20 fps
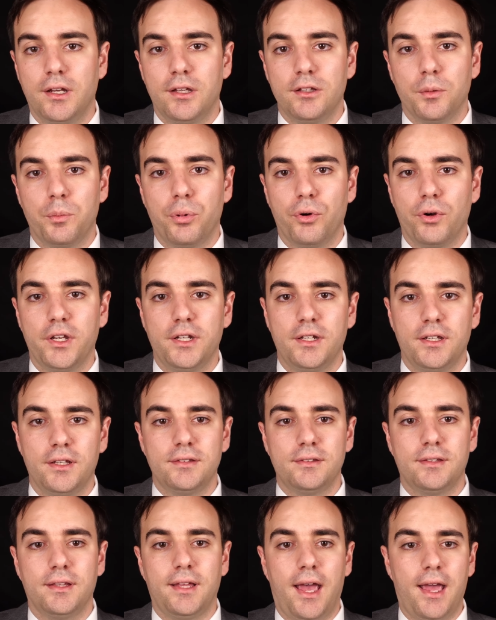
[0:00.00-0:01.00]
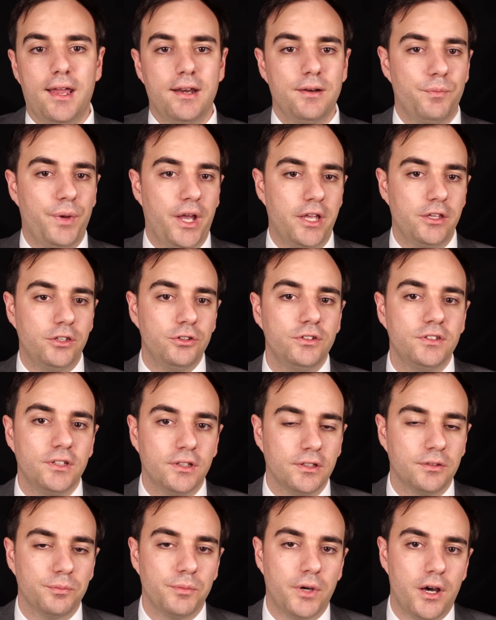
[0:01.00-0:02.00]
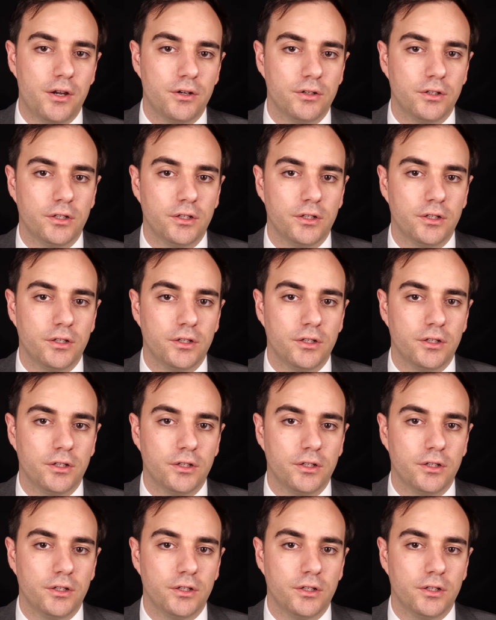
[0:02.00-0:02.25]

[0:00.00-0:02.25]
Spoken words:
The point is that by using this model